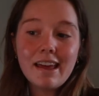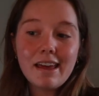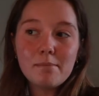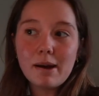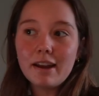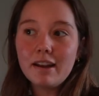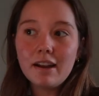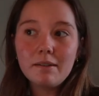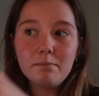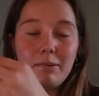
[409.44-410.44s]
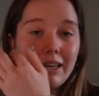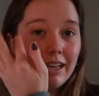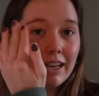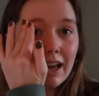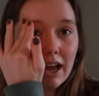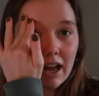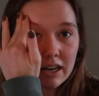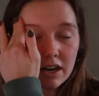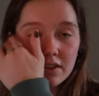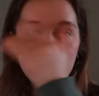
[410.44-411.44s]
it might be at
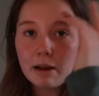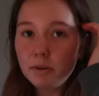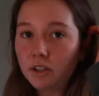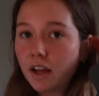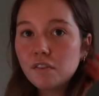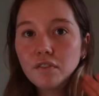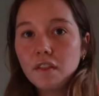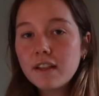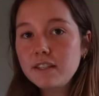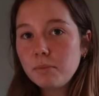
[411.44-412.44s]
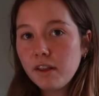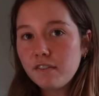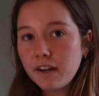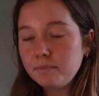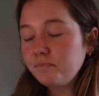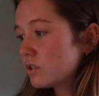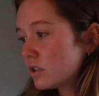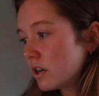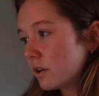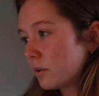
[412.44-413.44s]
another time in your life, then that's completely fine.
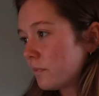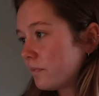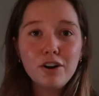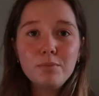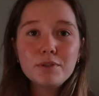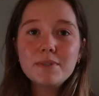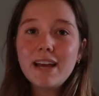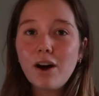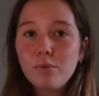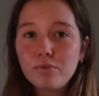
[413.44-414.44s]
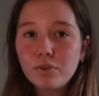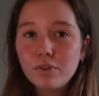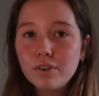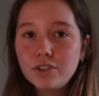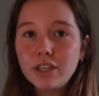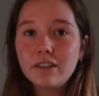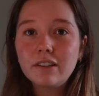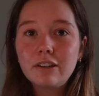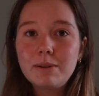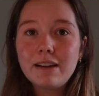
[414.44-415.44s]
So I hope this was helpful. It shared a
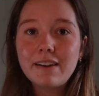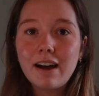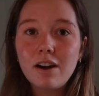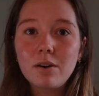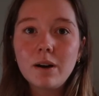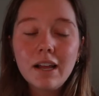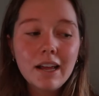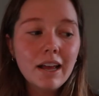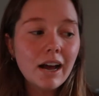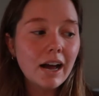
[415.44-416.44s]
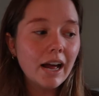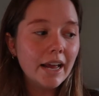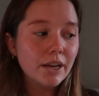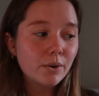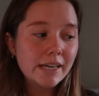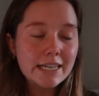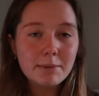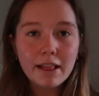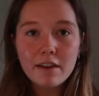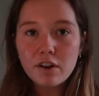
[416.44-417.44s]
little bit of how I organize
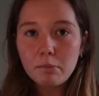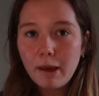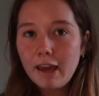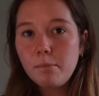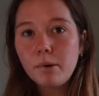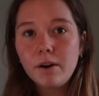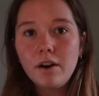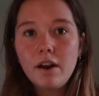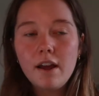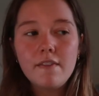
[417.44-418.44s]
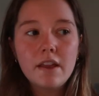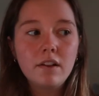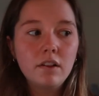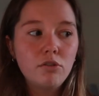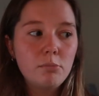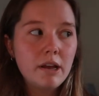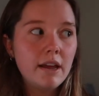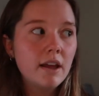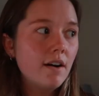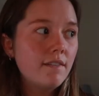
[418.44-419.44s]
my life on paper, and then a little
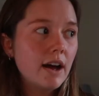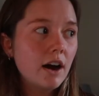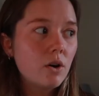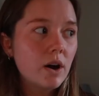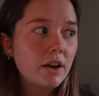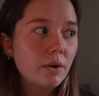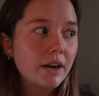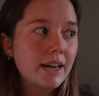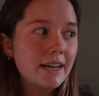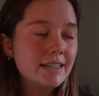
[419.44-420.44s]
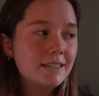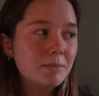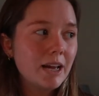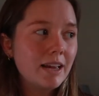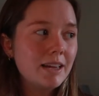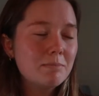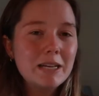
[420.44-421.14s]
bit of how I organize my